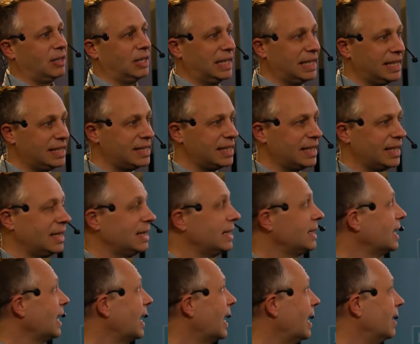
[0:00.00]

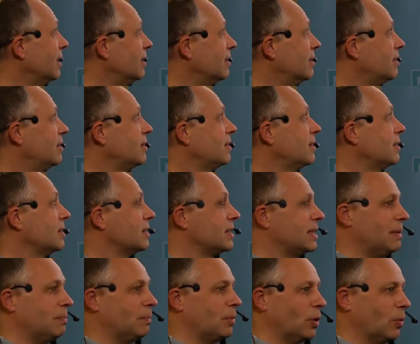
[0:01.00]
easy and
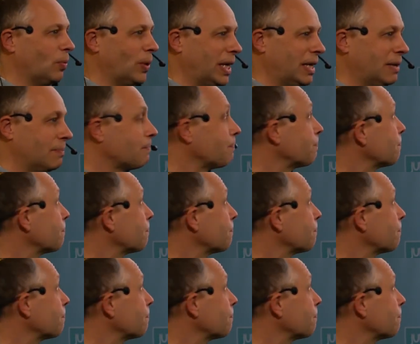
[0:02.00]
simple way.